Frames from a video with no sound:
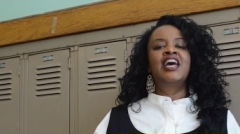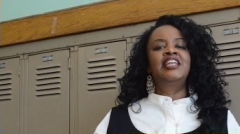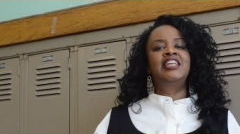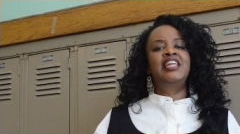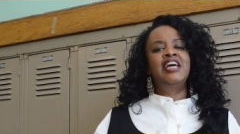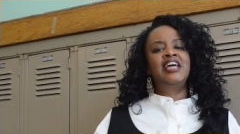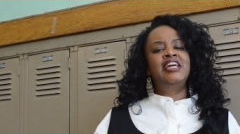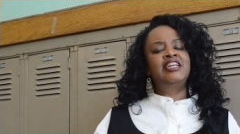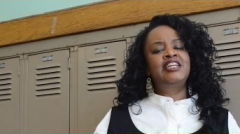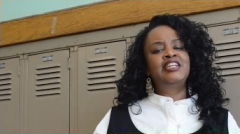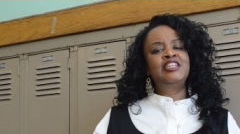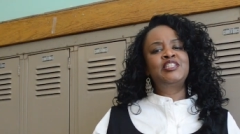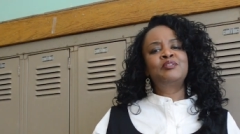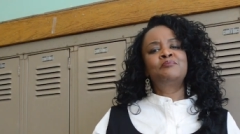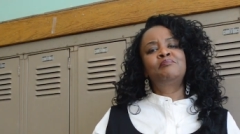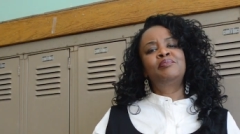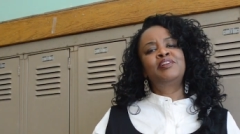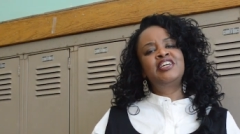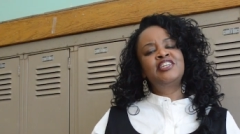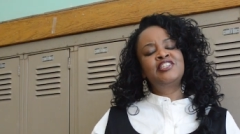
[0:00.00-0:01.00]
Ladies,
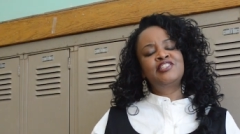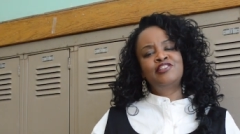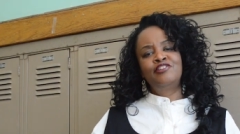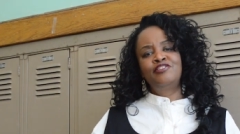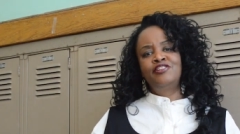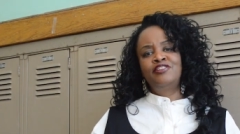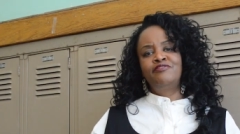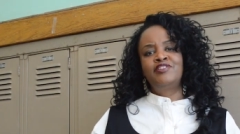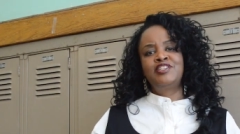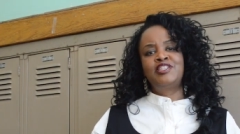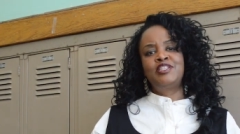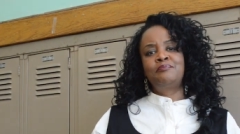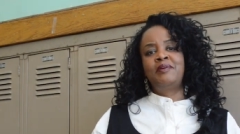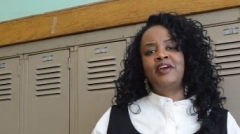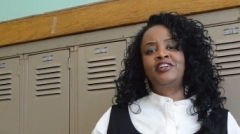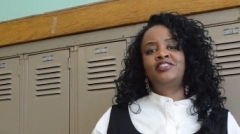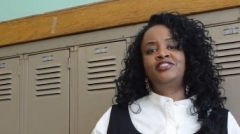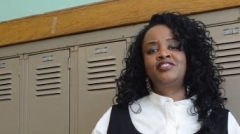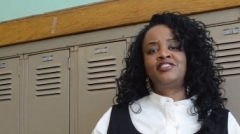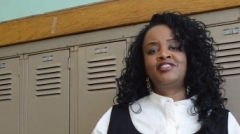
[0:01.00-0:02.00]
please learn to
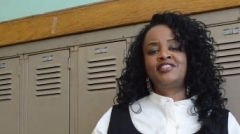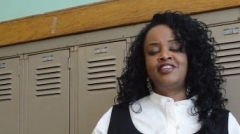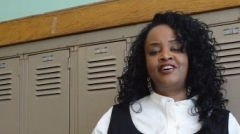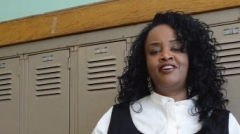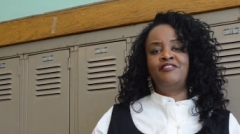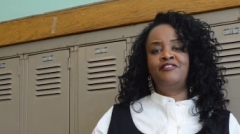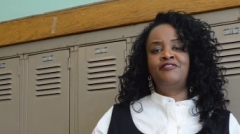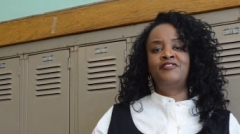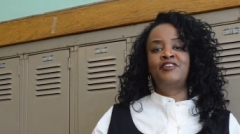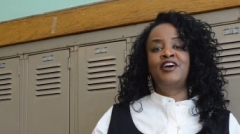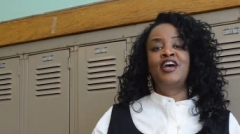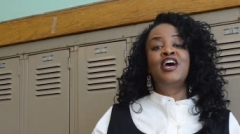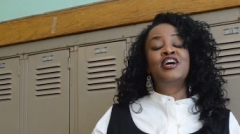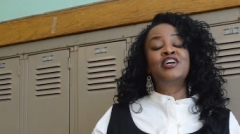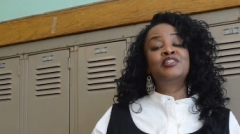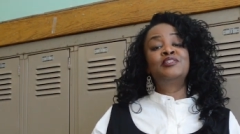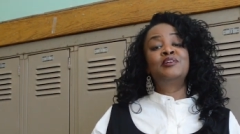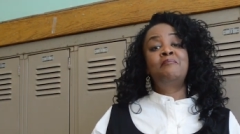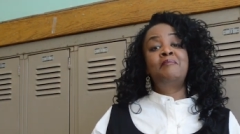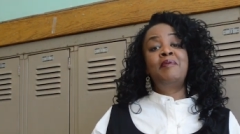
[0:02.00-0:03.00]
respect yourself.
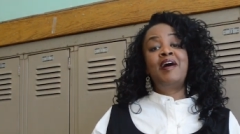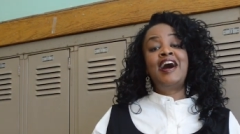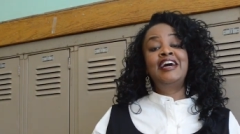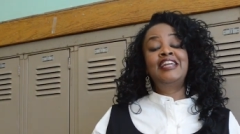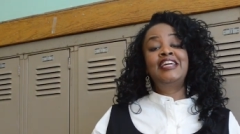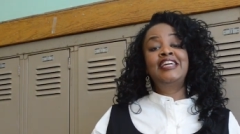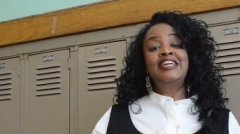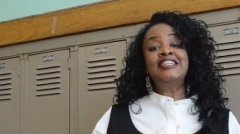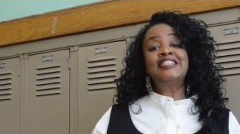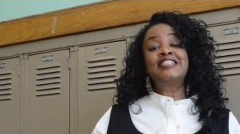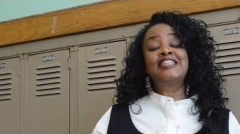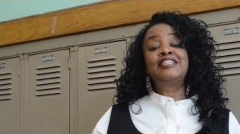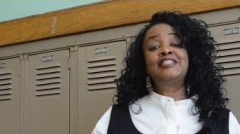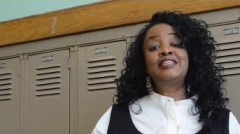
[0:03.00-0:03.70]
Your body is a